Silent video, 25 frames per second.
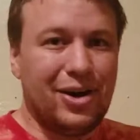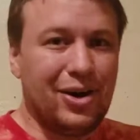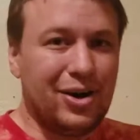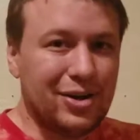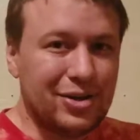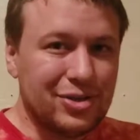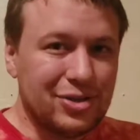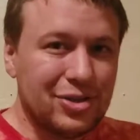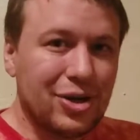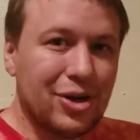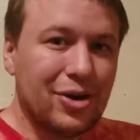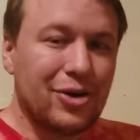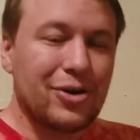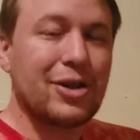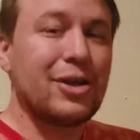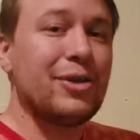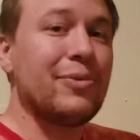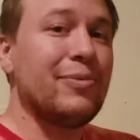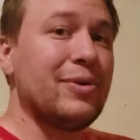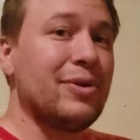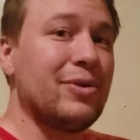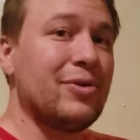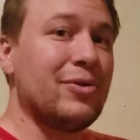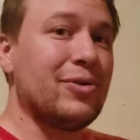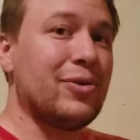on target
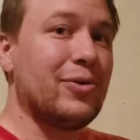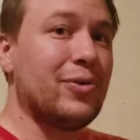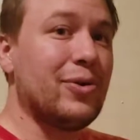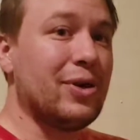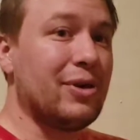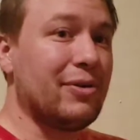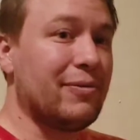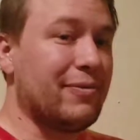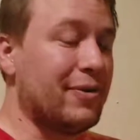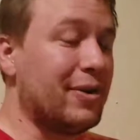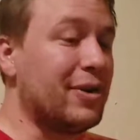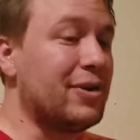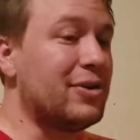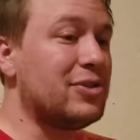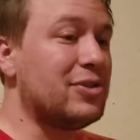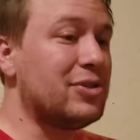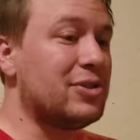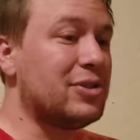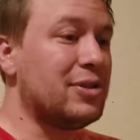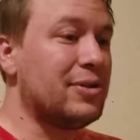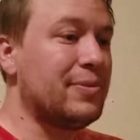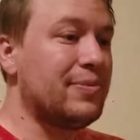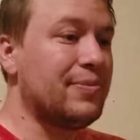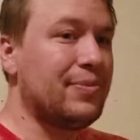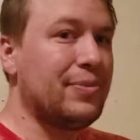when you're throwing
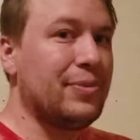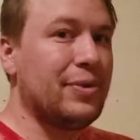first.